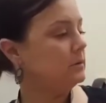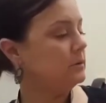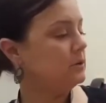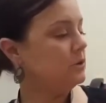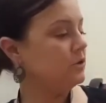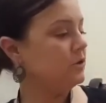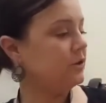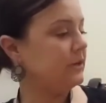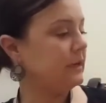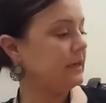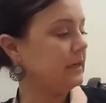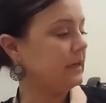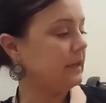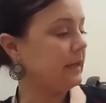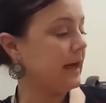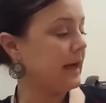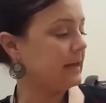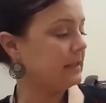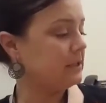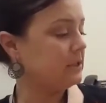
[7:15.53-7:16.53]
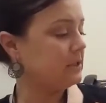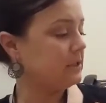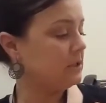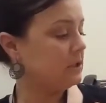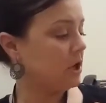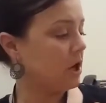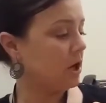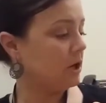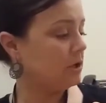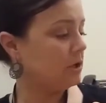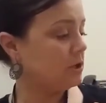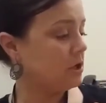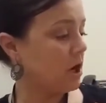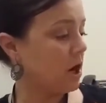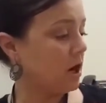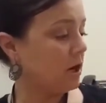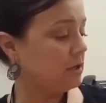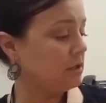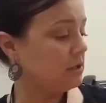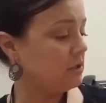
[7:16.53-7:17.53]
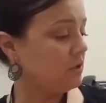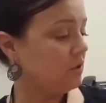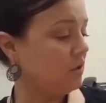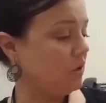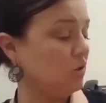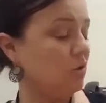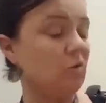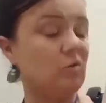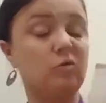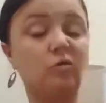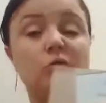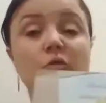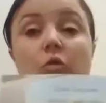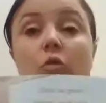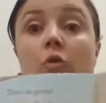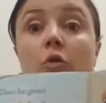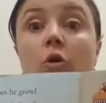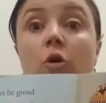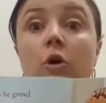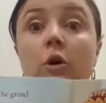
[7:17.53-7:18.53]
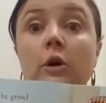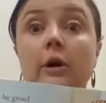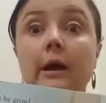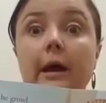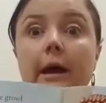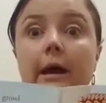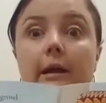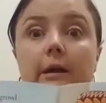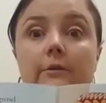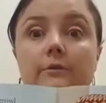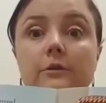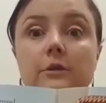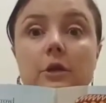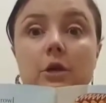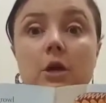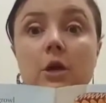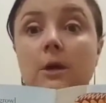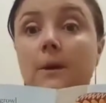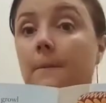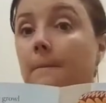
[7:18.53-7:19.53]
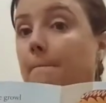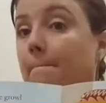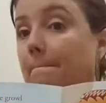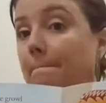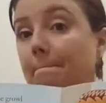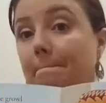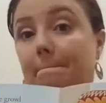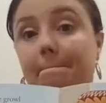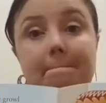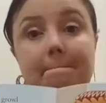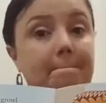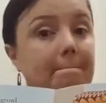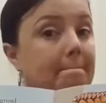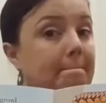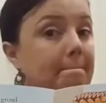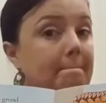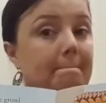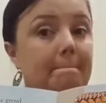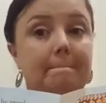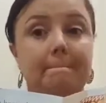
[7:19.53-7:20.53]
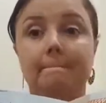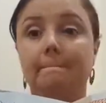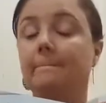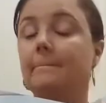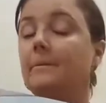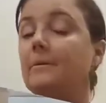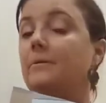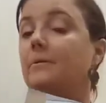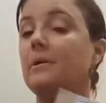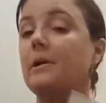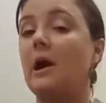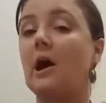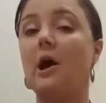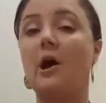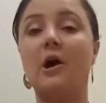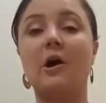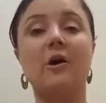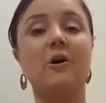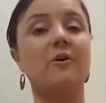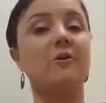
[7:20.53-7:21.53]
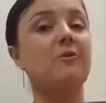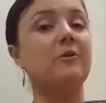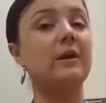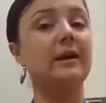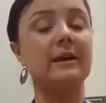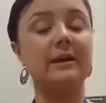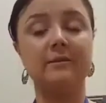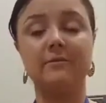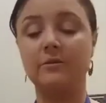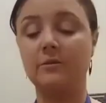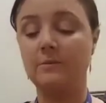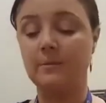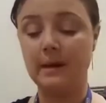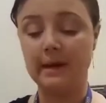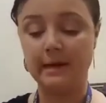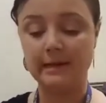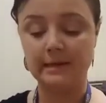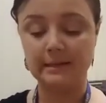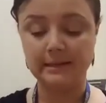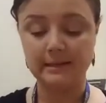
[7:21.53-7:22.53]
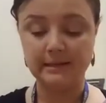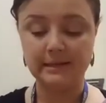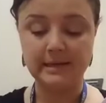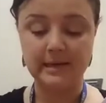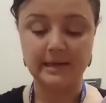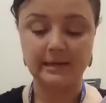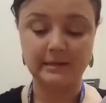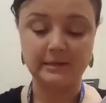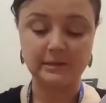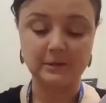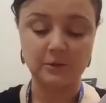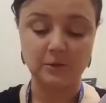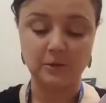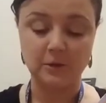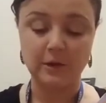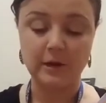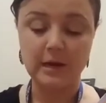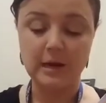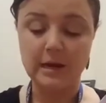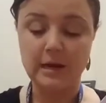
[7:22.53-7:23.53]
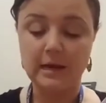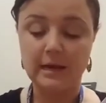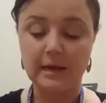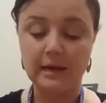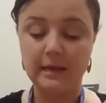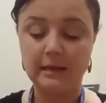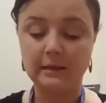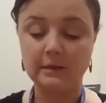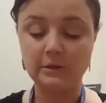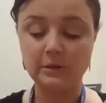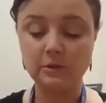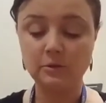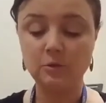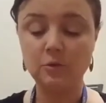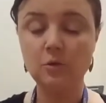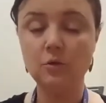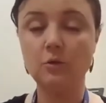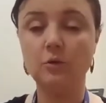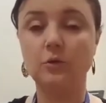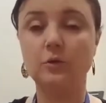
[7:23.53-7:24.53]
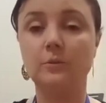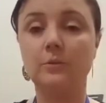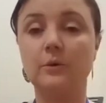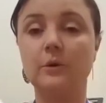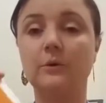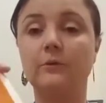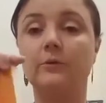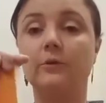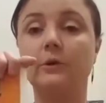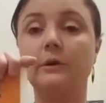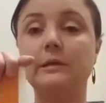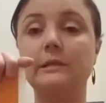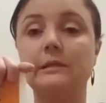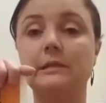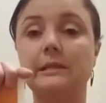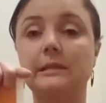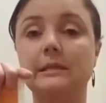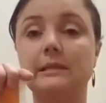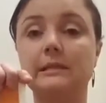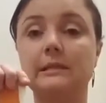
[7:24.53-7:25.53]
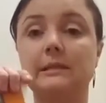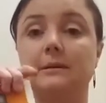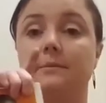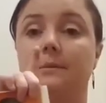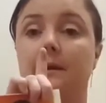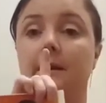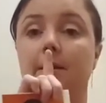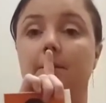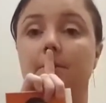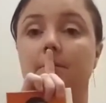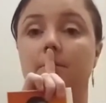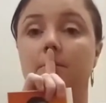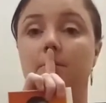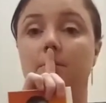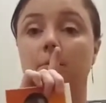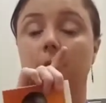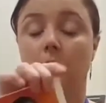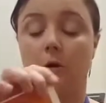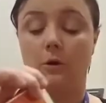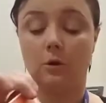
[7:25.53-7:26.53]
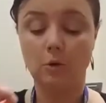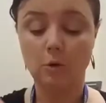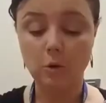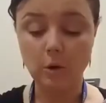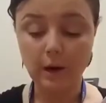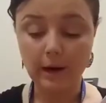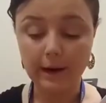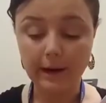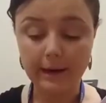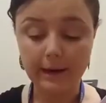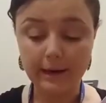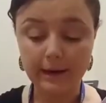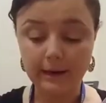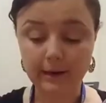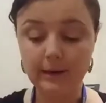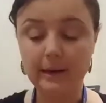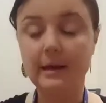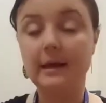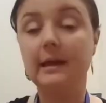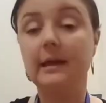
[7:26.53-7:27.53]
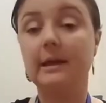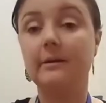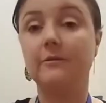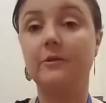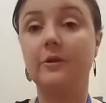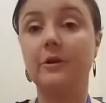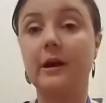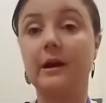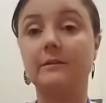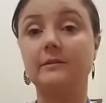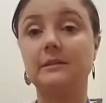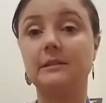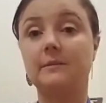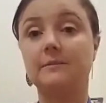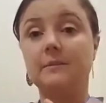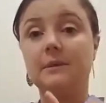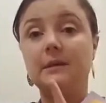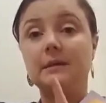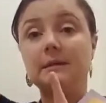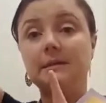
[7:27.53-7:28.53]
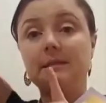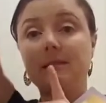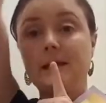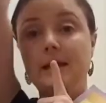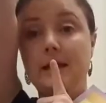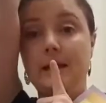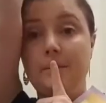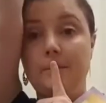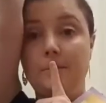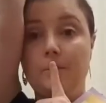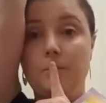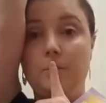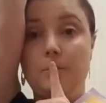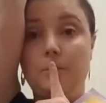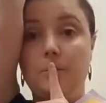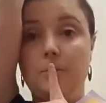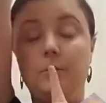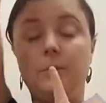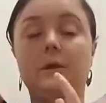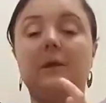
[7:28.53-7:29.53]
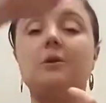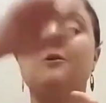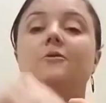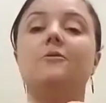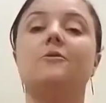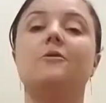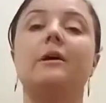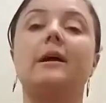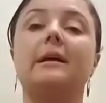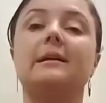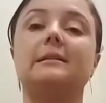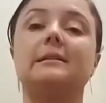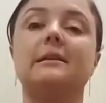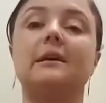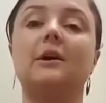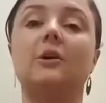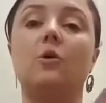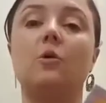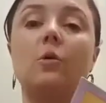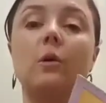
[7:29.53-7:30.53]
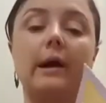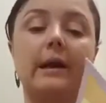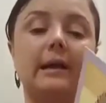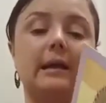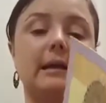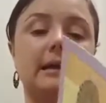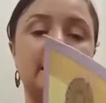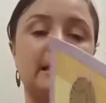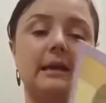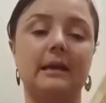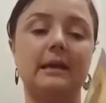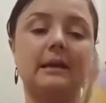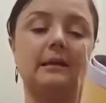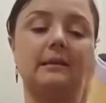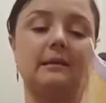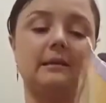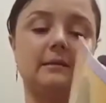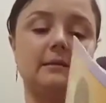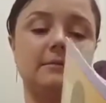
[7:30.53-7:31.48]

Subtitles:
during class chalk talks or roar out of turn? We already reminded the dinosaur, in the schoolroom, your voice needs to be quiet. If you have something to say, you raise a quiet hand.